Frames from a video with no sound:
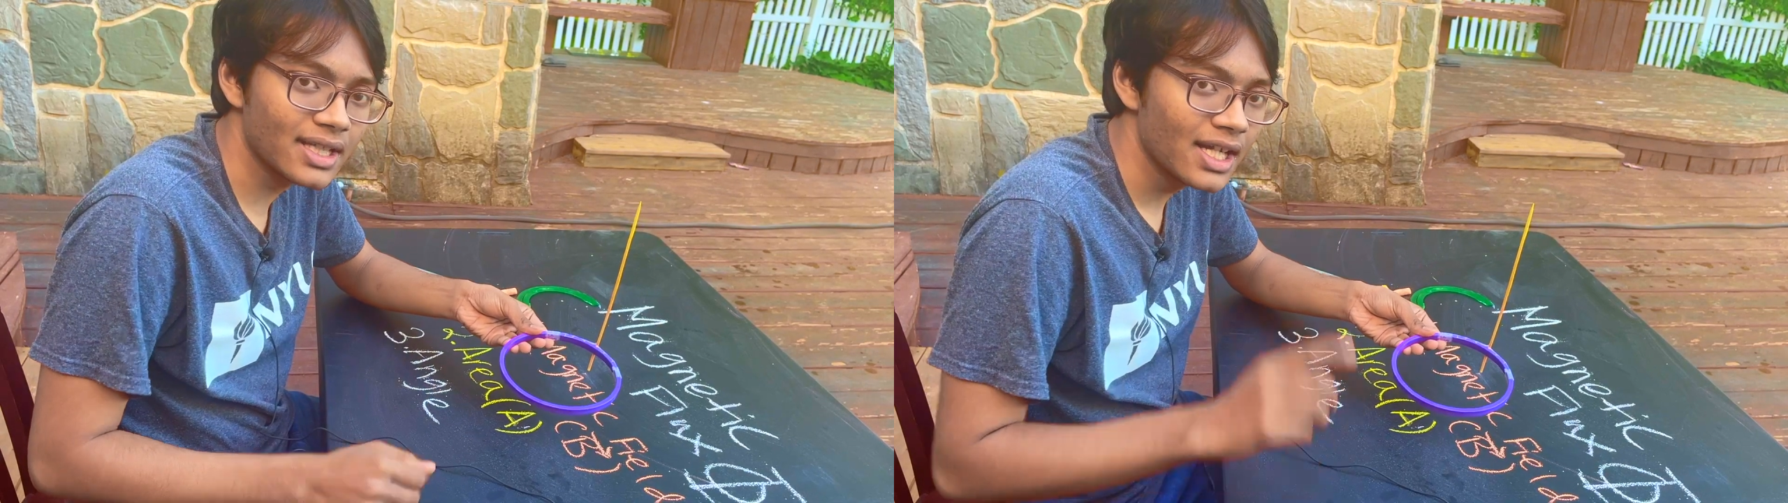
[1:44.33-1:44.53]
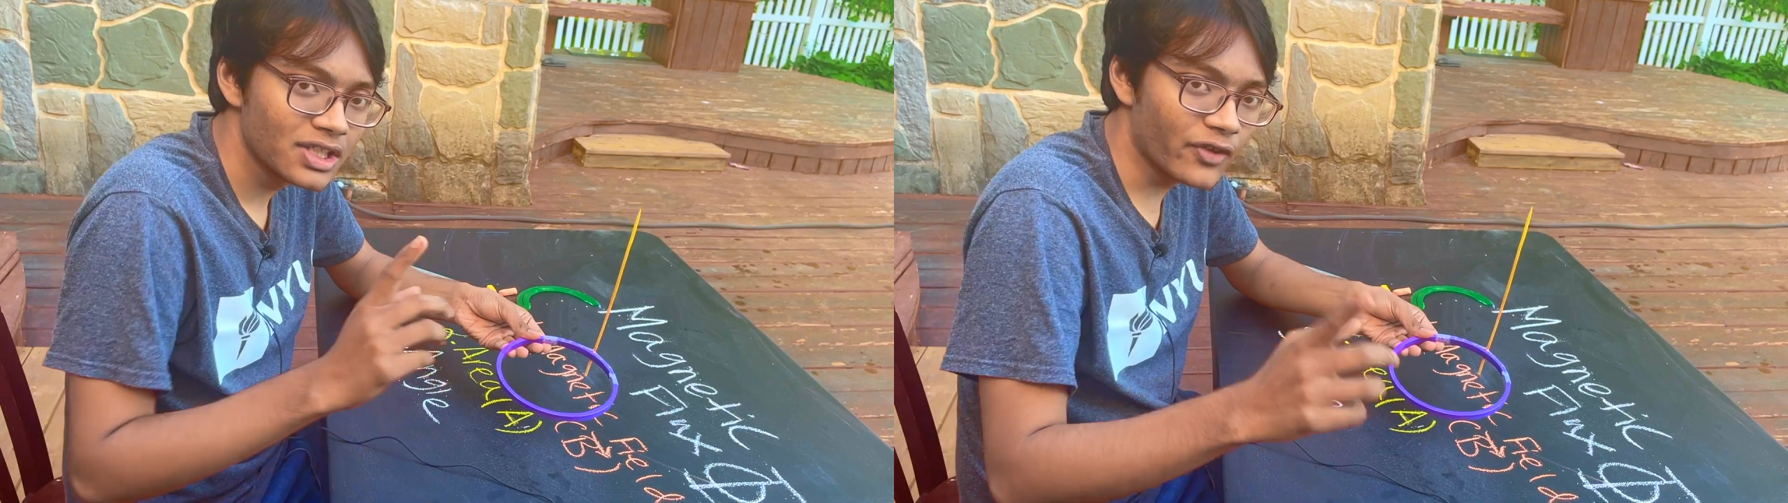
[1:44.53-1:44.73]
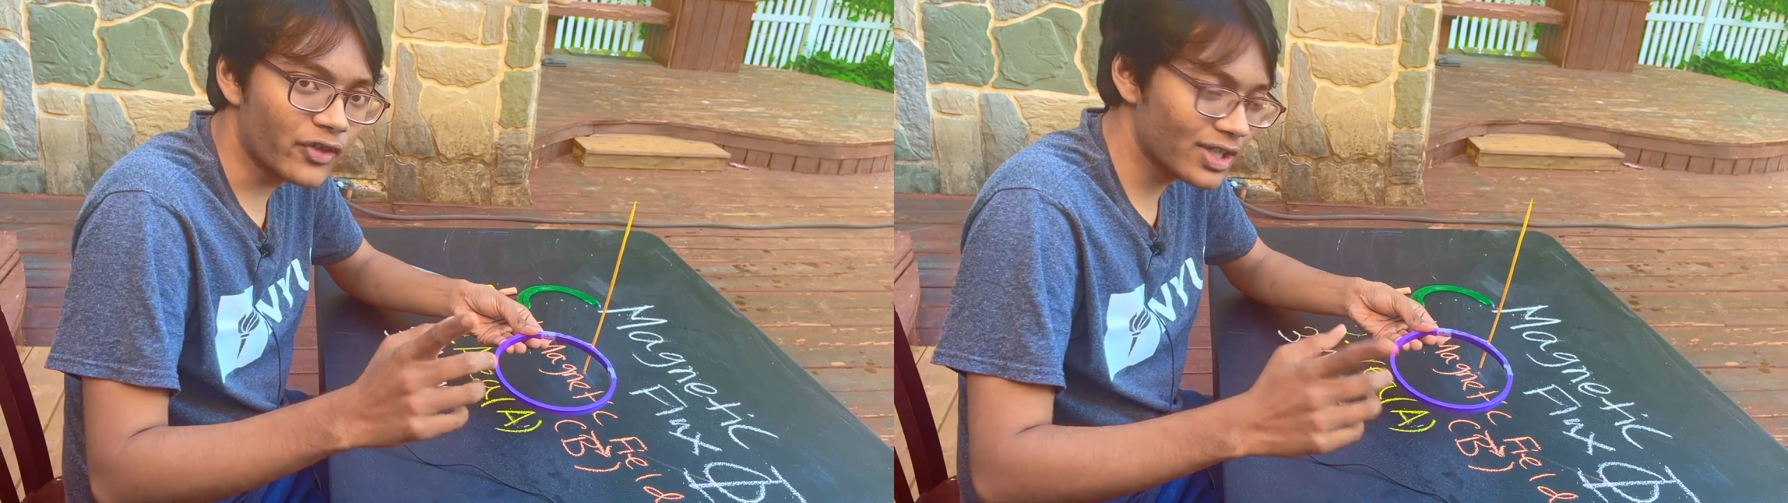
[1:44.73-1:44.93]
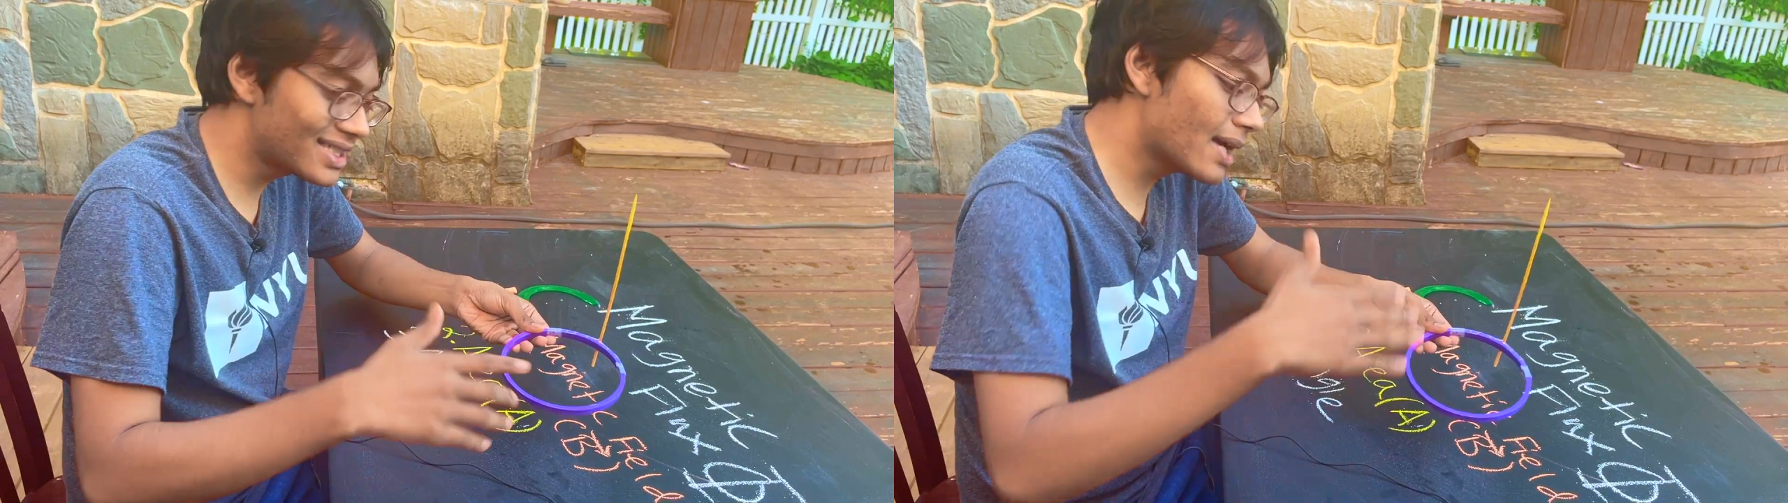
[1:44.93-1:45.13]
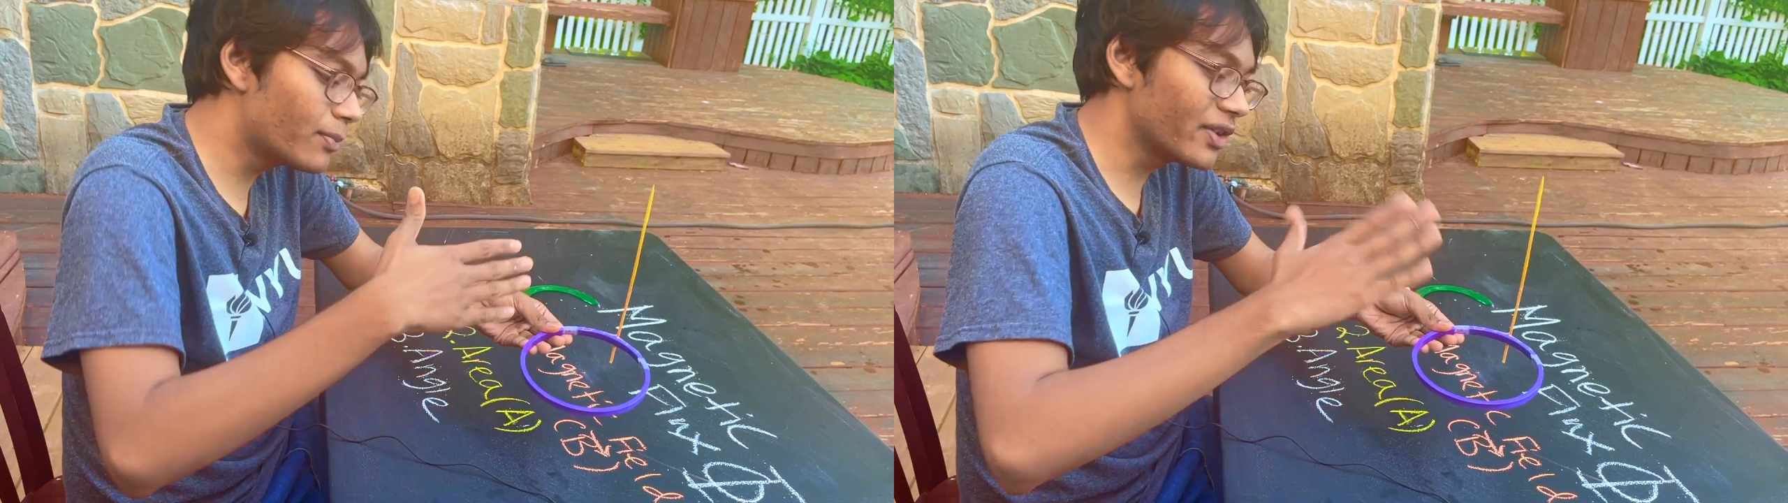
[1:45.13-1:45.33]
So for
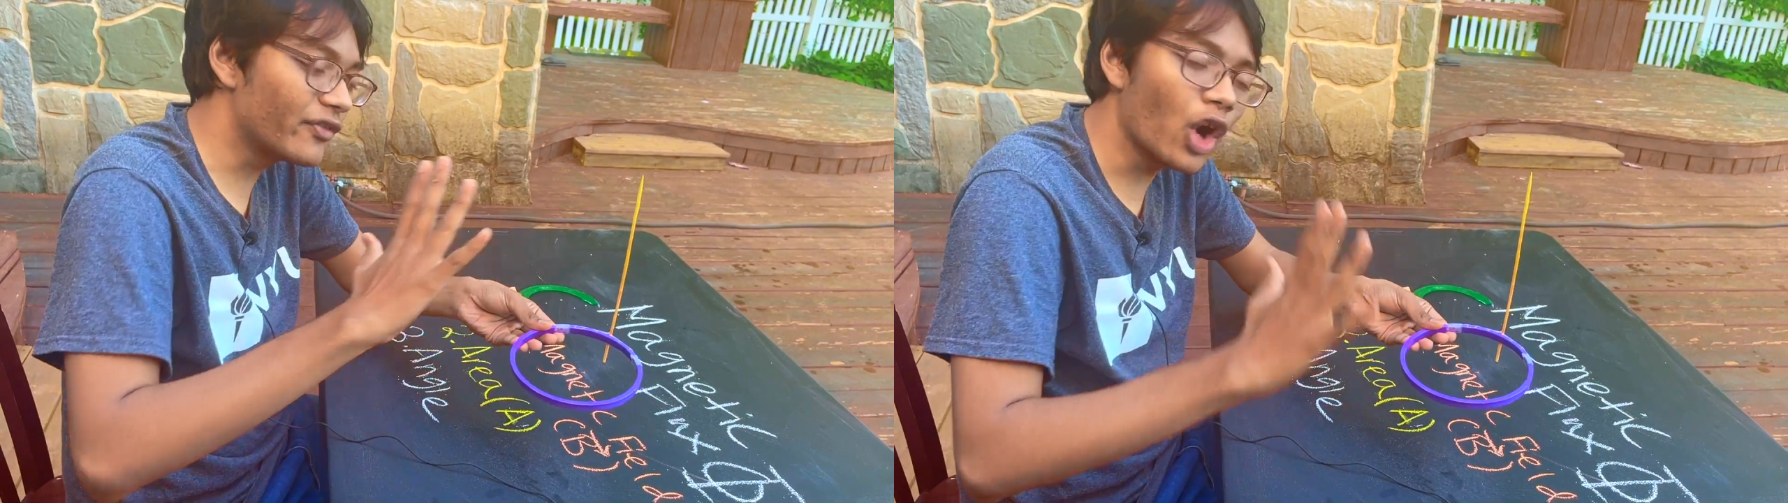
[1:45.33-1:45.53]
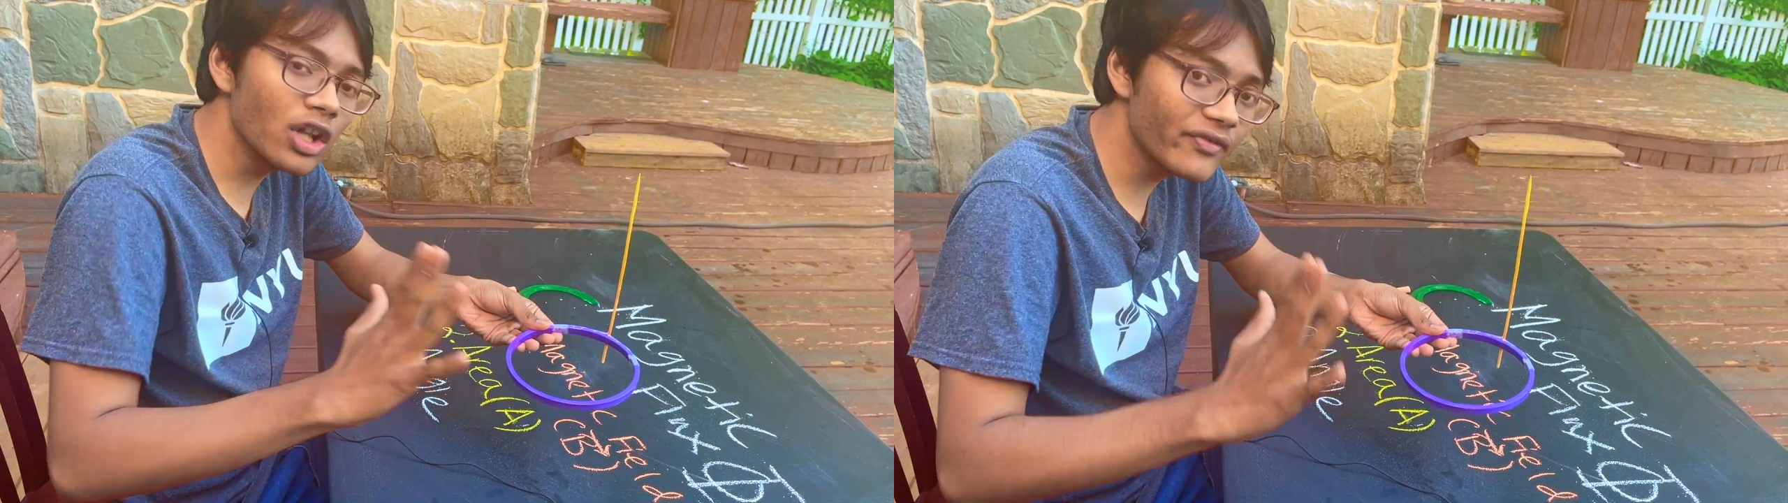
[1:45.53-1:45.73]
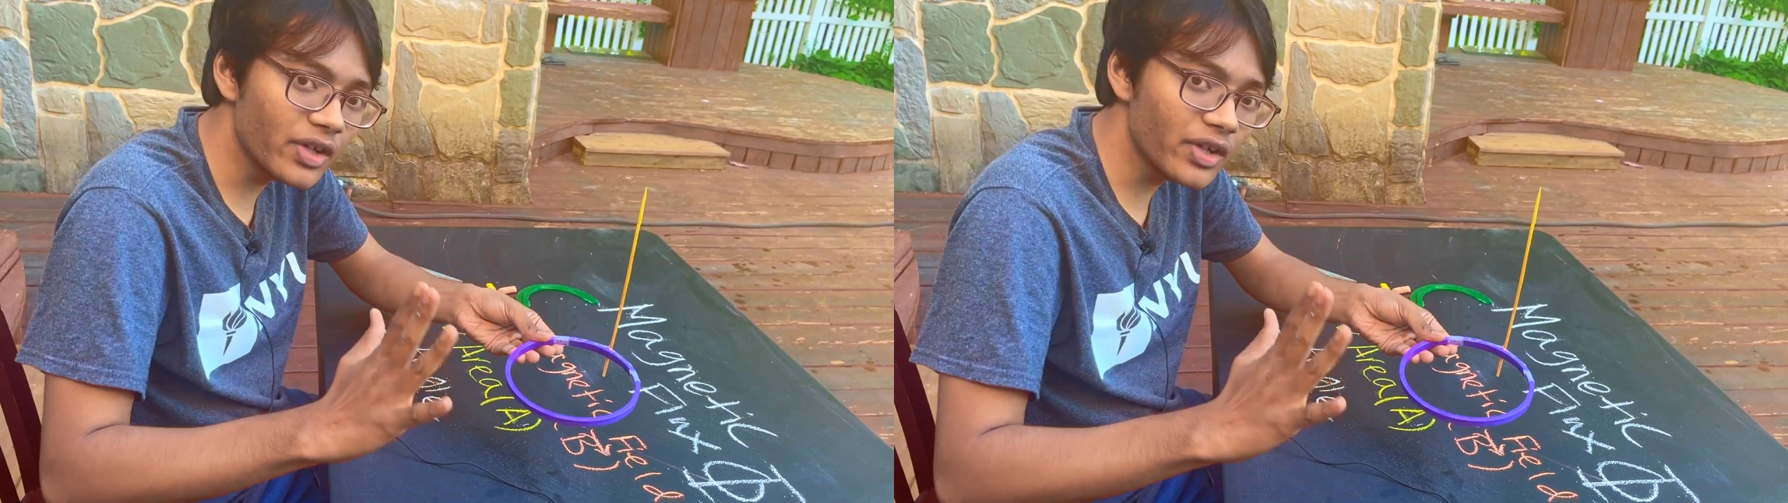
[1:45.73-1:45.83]
example, if all of your